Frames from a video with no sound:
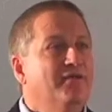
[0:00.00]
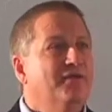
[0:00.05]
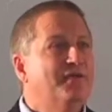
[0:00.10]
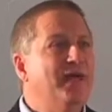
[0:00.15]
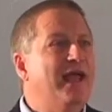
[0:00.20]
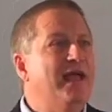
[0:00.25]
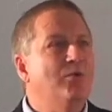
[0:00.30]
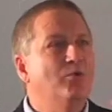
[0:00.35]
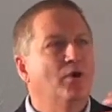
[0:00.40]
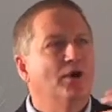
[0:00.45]

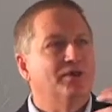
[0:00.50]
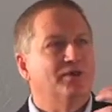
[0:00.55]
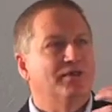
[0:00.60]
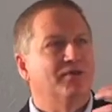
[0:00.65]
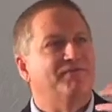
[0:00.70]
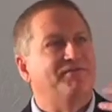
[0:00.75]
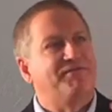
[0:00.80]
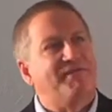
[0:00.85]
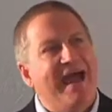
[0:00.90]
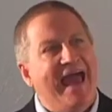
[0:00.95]
they want
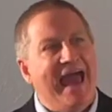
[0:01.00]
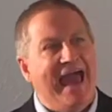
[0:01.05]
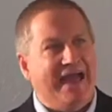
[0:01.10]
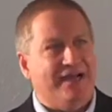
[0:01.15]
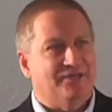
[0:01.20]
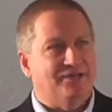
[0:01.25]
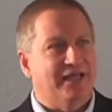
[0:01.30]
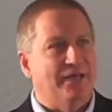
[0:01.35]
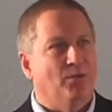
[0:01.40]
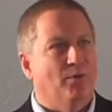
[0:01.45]
the
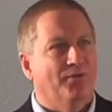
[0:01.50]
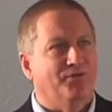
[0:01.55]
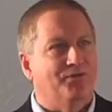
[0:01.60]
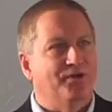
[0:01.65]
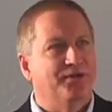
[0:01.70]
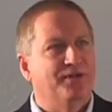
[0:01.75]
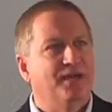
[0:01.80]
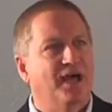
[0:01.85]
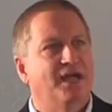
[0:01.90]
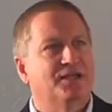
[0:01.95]
facts, they want
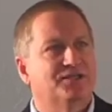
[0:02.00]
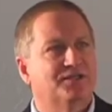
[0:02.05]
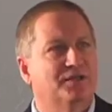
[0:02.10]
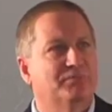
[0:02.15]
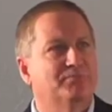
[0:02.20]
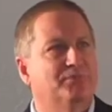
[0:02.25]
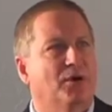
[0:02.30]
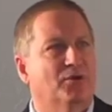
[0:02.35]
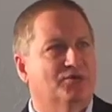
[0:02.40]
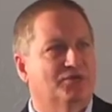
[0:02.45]
the nuts
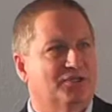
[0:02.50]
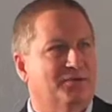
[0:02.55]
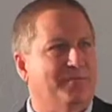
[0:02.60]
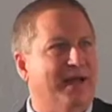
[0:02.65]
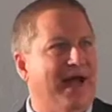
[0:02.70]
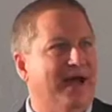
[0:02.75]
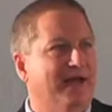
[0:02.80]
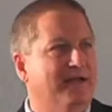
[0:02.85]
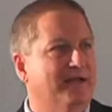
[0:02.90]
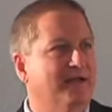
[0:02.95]
and bolts
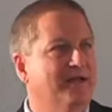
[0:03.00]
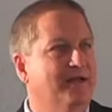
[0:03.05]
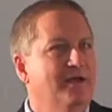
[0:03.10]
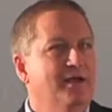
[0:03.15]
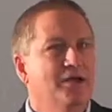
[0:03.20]
about it.